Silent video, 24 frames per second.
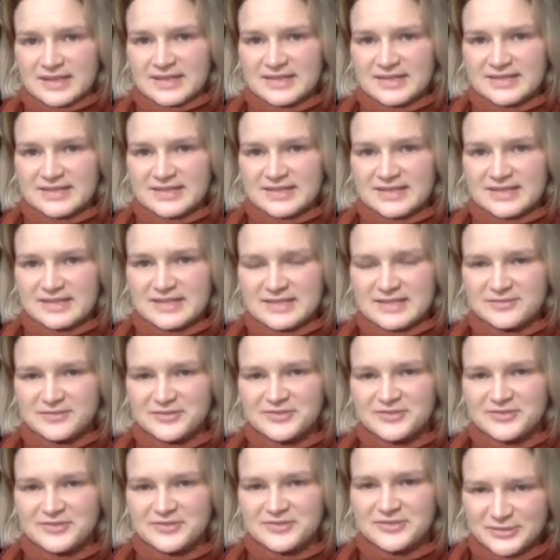It's
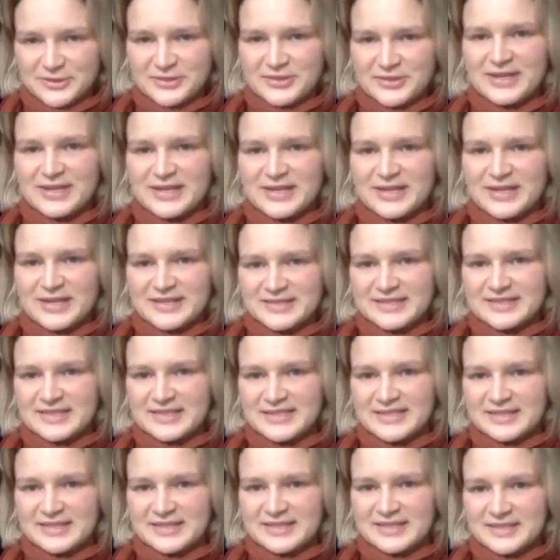not just a nice
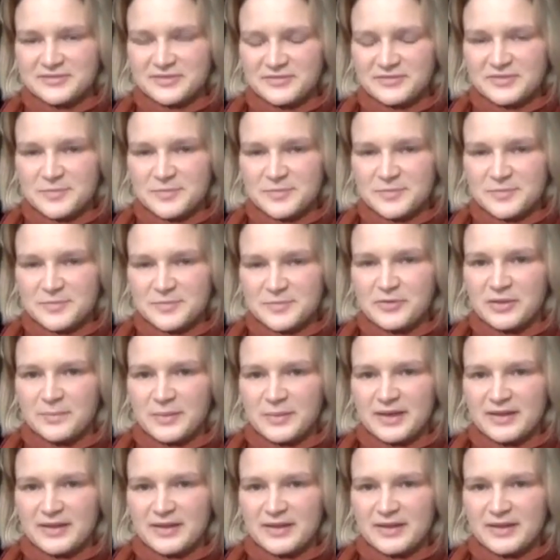idea that's sort of spoken
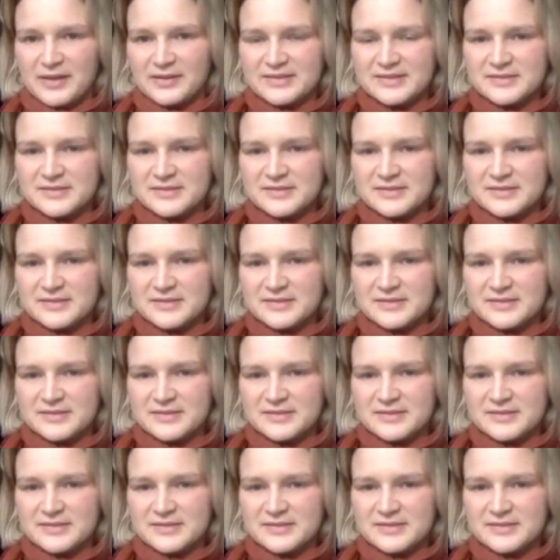about.